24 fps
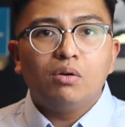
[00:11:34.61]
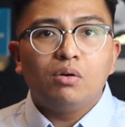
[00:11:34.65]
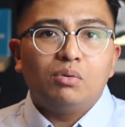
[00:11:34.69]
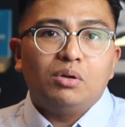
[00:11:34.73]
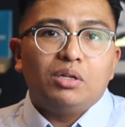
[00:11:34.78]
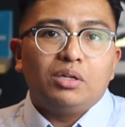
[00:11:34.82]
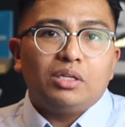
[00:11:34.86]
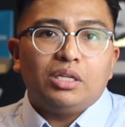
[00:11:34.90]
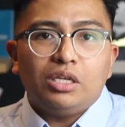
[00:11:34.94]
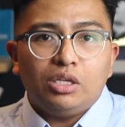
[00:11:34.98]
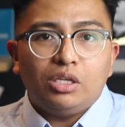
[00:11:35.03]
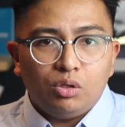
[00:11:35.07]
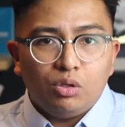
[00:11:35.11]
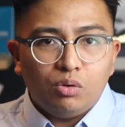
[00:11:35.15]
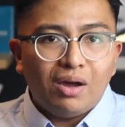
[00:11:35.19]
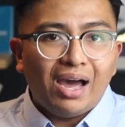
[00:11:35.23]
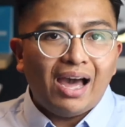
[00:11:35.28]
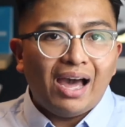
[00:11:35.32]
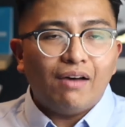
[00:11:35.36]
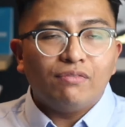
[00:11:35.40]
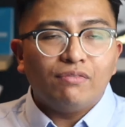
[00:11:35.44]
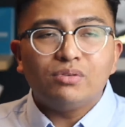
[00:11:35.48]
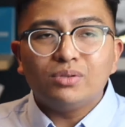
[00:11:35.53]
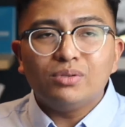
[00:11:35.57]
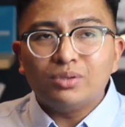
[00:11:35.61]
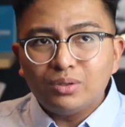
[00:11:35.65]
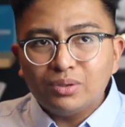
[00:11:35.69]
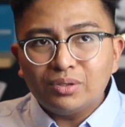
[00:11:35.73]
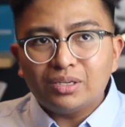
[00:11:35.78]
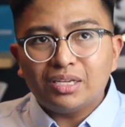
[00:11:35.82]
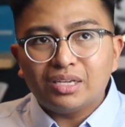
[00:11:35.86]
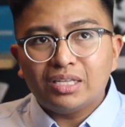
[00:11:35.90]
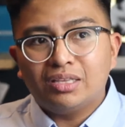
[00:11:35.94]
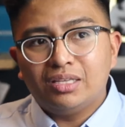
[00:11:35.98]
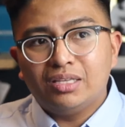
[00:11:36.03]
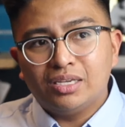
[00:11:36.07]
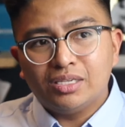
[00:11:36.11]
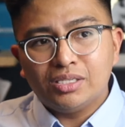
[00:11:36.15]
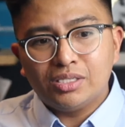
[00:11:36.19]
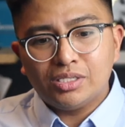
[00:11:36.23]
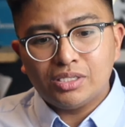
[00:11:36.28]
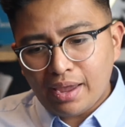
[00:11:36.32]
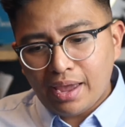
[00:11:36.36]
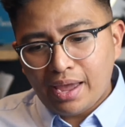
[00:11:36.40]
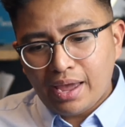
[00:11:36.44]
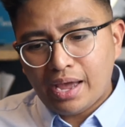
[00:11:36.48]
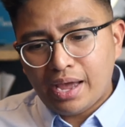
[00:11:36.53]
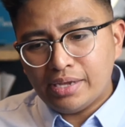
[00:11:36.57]
Really, you have to look at
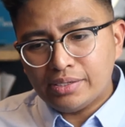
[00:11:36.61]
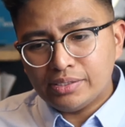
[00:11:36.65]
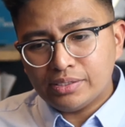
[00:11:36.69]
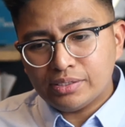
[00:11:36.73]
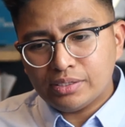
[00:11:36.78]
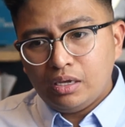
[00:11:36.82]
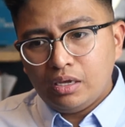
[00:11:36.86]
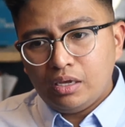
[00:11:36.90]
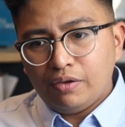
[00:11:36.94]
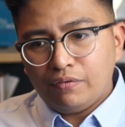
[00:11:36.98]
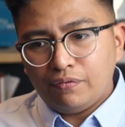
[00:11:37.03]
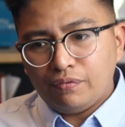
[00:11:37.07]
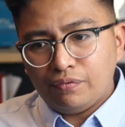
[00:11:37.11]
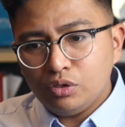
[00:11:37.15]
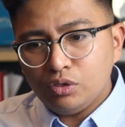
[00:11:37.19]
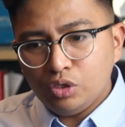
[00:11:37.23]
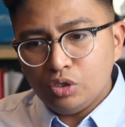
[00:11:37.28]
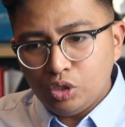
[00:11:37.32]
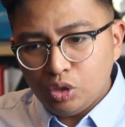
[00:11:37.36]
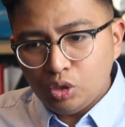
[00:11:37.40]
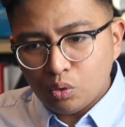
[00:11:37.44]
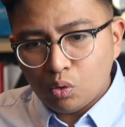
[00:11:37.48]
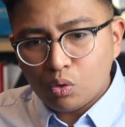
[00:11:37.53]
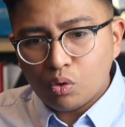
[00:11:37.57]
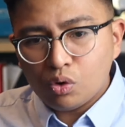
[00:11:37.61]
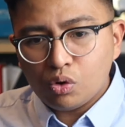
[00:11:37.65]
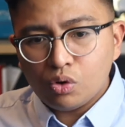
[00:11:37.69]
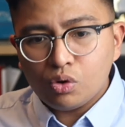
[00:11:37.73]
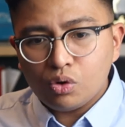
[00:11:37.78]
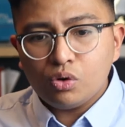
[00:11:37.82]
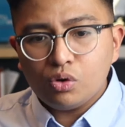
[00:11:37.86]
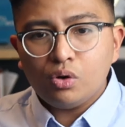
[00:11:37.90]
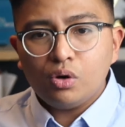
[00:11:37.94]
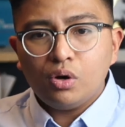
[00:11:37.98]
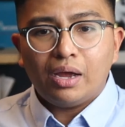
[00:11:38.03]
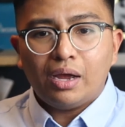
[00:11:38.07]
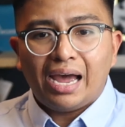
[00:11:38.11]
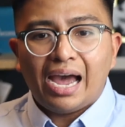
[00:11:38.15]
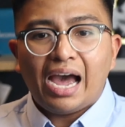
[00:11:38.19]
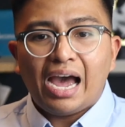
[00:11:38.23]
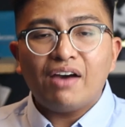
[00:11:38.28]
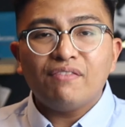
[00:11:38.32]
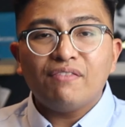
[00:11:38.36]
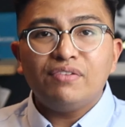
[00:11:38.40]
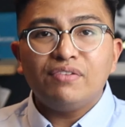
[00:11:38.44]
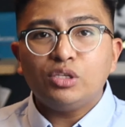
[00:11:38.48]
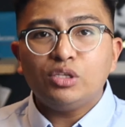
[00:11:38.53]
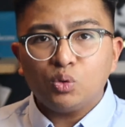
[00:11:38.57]
this as if you're
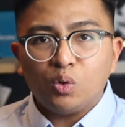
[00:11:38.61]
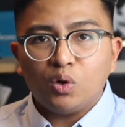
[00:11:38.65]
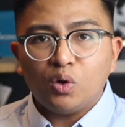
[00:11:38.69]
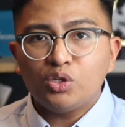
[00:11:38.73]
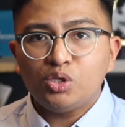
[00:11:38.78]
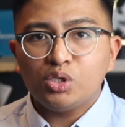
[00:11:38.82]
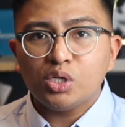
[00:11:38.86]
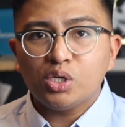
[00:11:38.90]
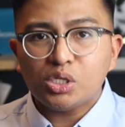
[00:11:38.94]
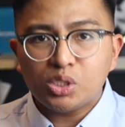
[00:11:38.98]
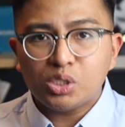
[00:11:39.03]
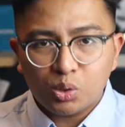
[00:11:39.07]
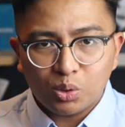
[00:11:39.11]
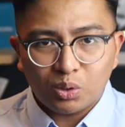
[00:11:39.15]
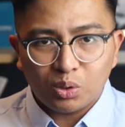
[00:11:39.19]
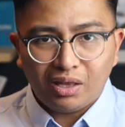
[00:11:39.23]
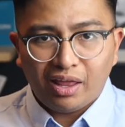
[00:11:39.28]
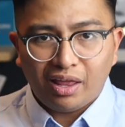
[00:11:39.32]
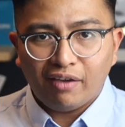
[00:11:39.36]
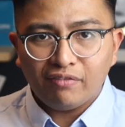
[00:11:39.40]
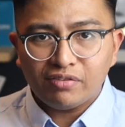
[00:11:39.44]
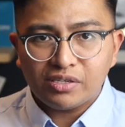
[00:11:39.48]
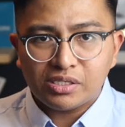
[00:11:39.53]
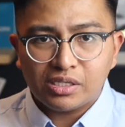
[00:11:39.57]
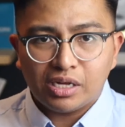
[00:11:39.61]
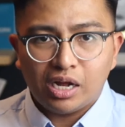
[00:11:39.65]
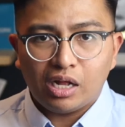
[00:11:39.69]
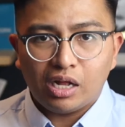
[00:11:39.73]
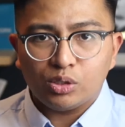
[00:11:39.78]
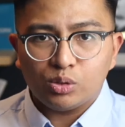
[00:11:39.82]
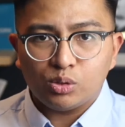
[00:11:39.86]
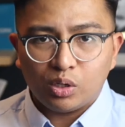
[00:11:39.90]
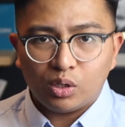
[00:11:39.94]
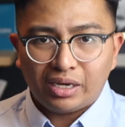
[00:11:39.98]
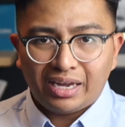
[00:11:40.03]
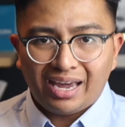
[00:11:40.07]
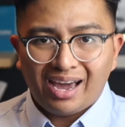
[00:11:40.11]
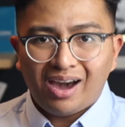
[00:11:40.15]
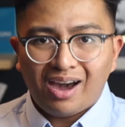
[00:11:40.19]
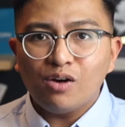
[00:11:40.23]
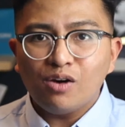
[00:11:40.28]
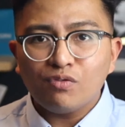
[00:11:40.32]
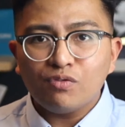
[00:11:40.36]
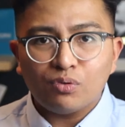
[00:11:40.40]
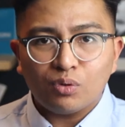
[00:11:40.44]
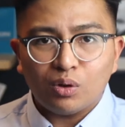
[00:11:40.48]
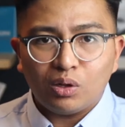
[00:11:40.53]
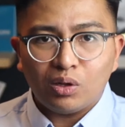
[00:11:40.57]
having to adjust your lifestyle to
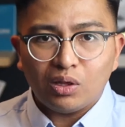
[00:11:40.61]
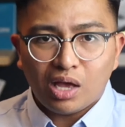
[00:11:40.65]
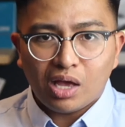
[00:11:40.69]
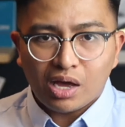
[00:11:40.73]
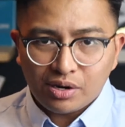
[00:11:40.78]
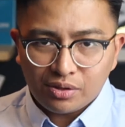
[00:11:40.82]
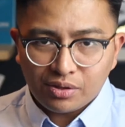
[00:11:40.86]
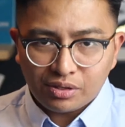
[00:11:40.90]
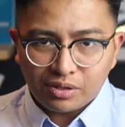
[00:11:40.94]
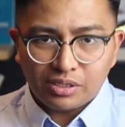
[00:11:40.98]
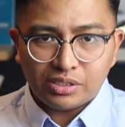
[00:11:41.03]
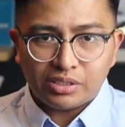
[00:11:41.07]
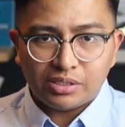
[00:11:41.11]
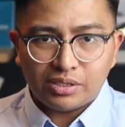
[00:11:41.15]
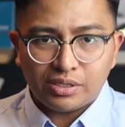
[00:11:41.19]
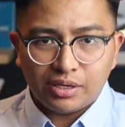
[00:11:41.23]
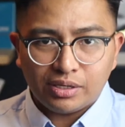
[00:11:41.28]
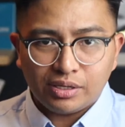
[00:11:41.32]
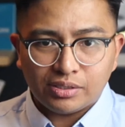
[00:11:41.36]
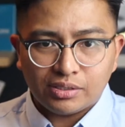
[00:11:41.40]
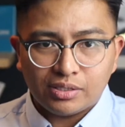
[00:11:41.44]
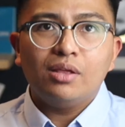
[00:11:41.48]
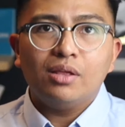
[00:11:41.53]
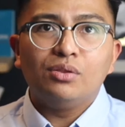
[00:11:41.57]
account for a lot of these things,